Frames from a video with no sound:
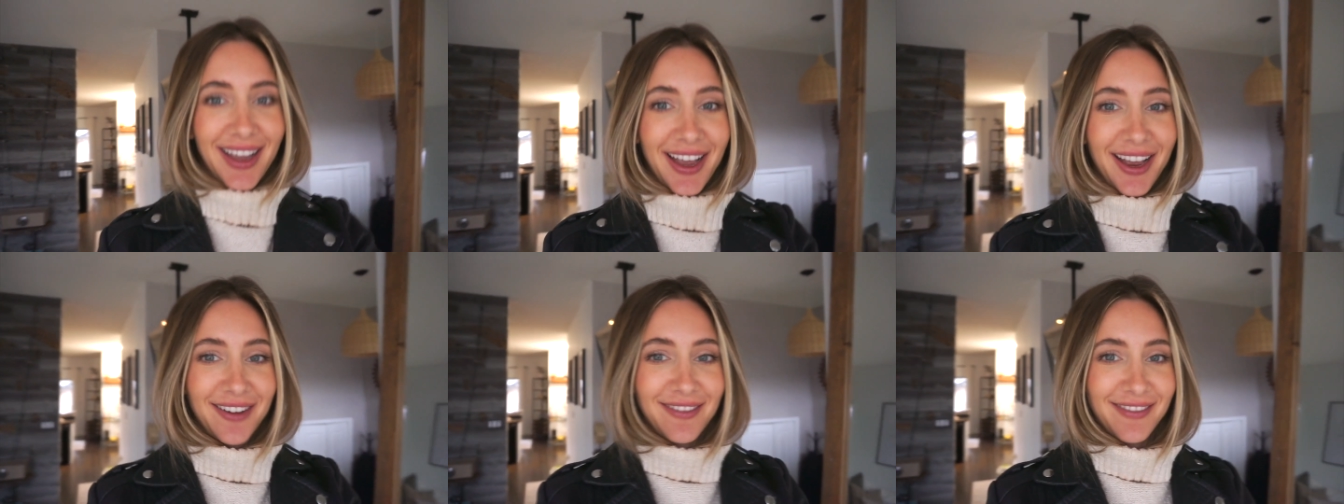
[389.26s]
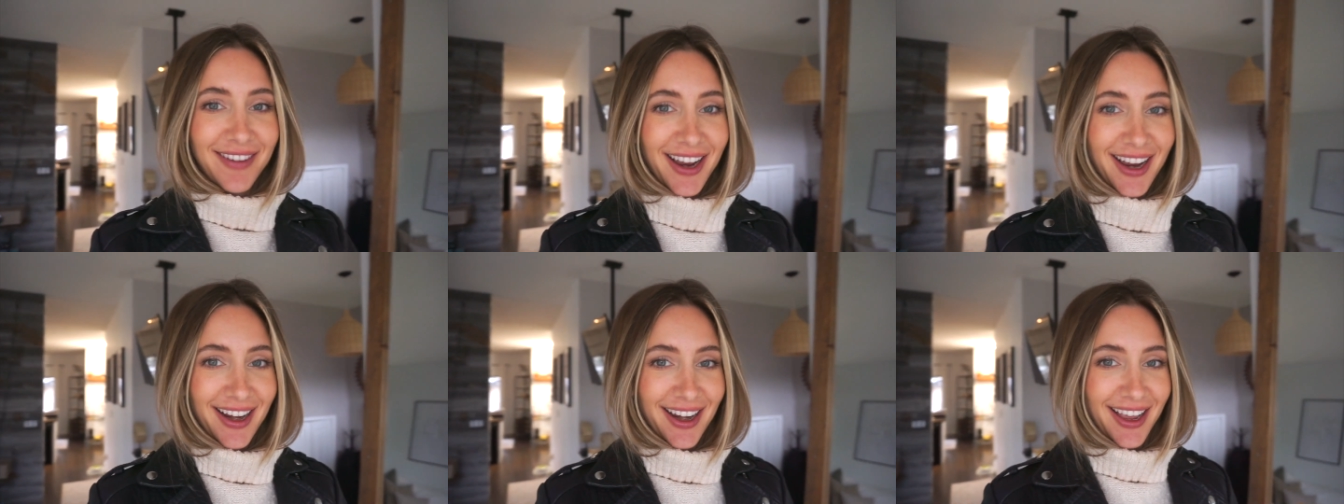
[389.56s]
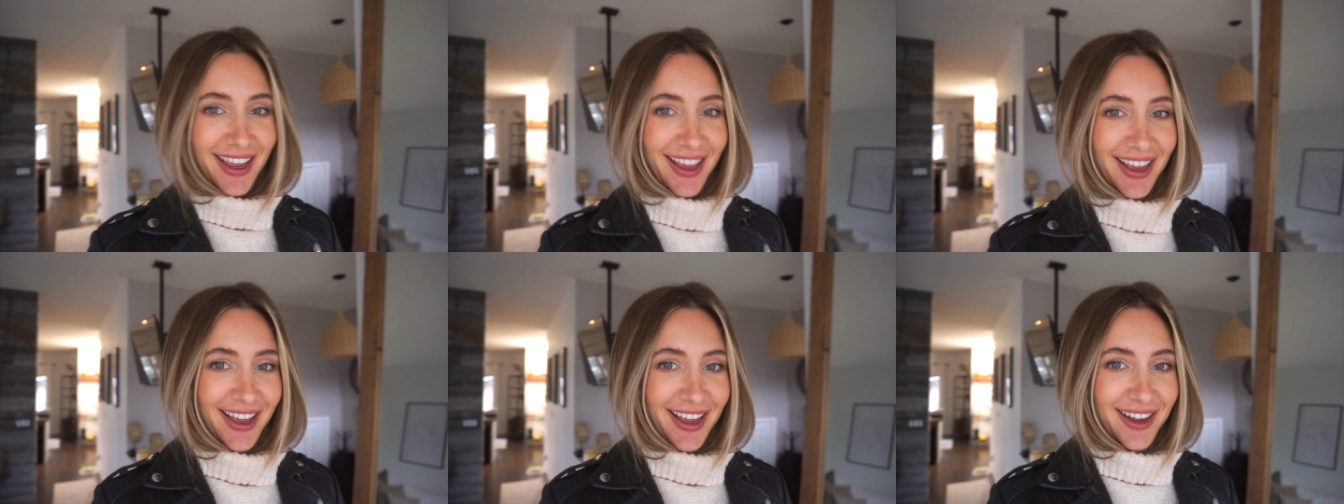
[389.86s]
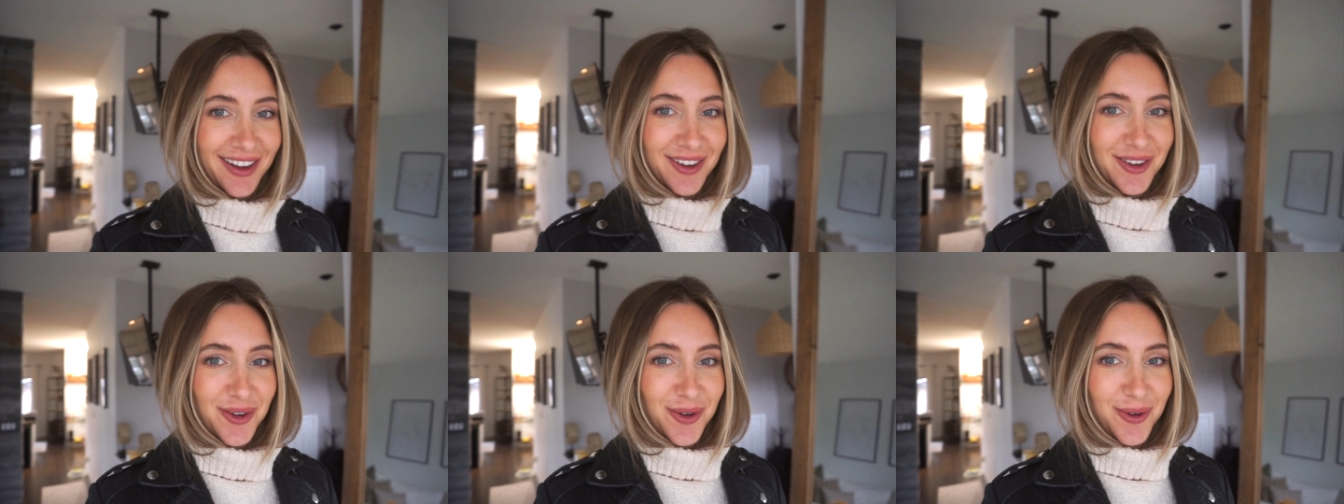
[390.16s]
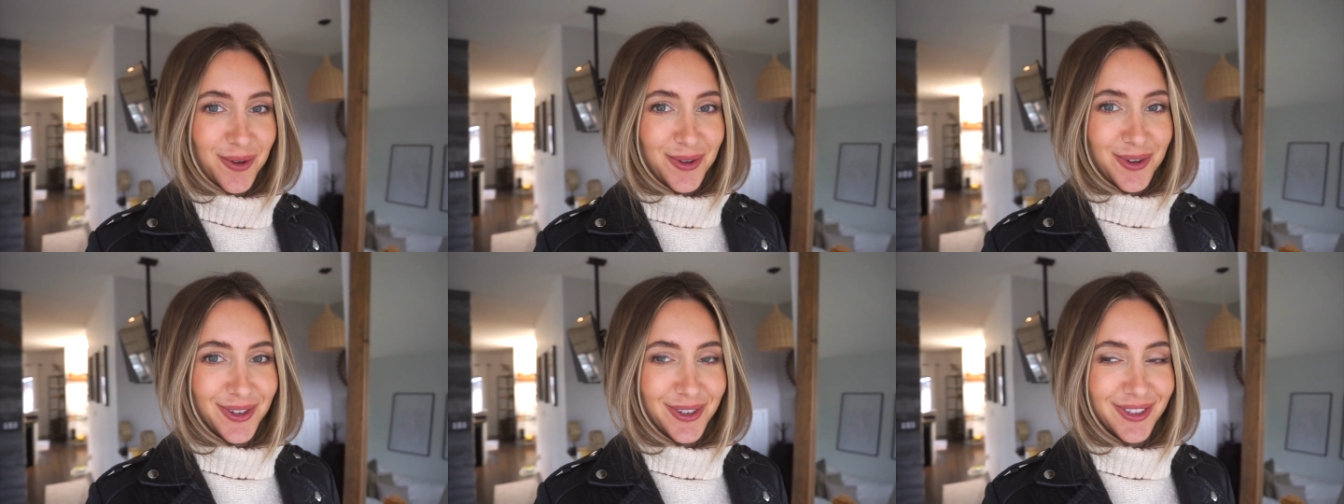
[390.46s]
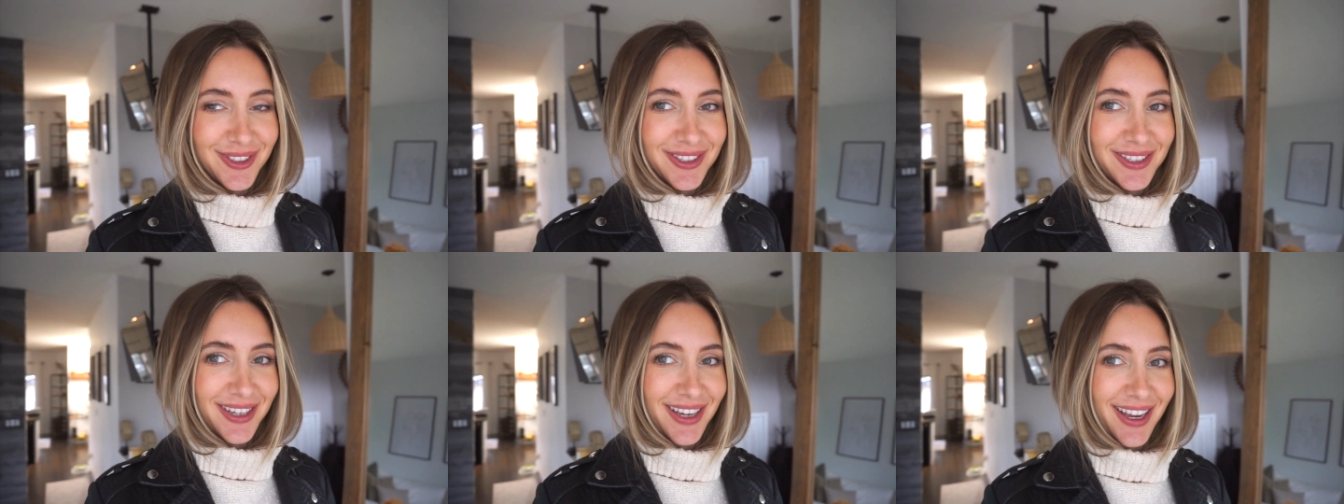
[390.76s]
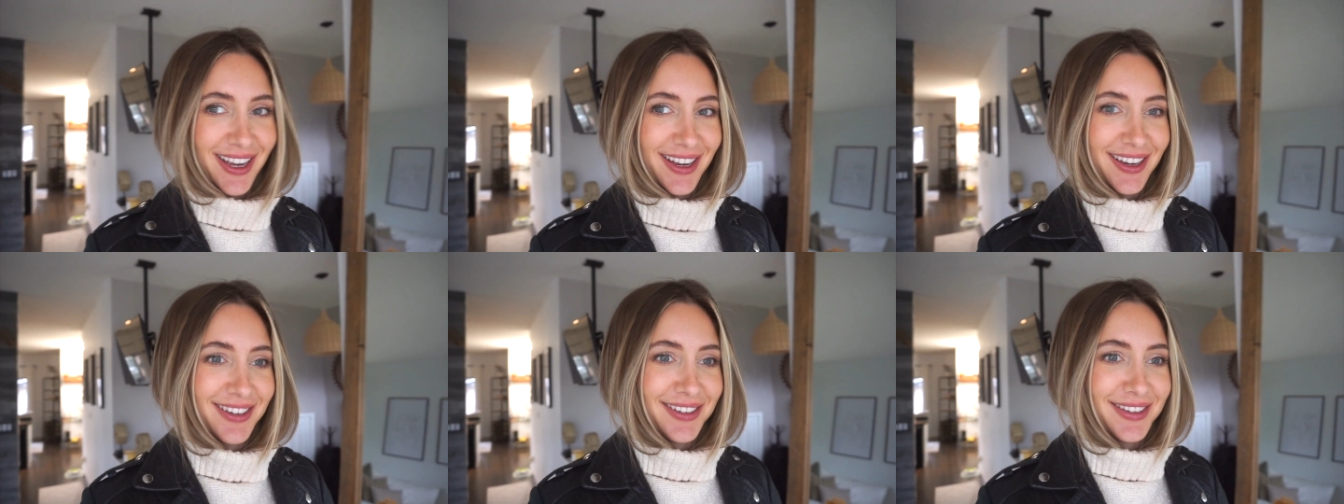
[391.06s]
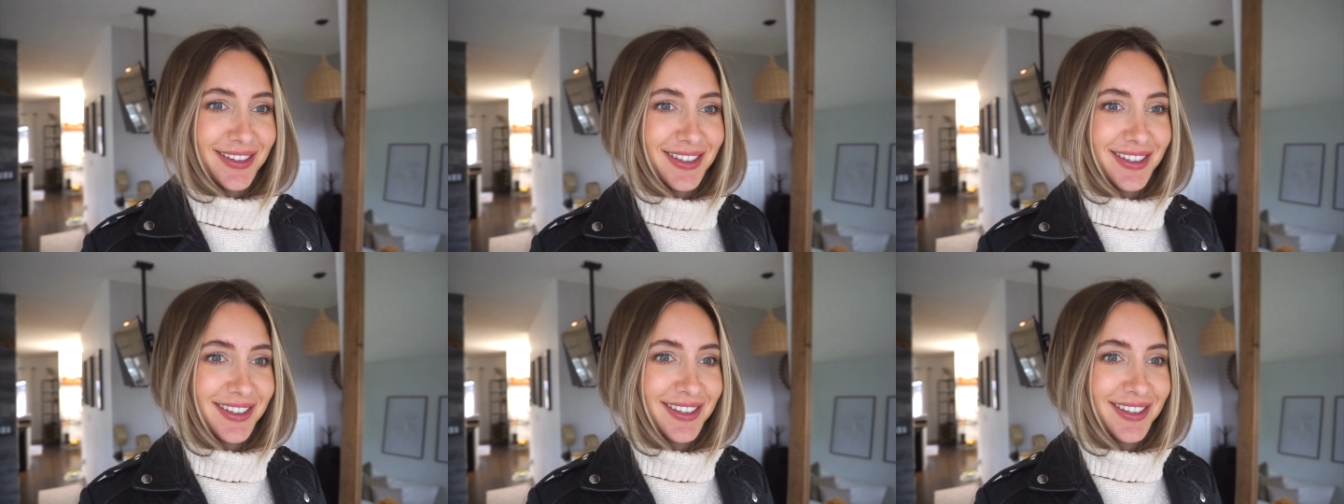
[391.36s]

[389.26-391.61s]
and rainy and cold and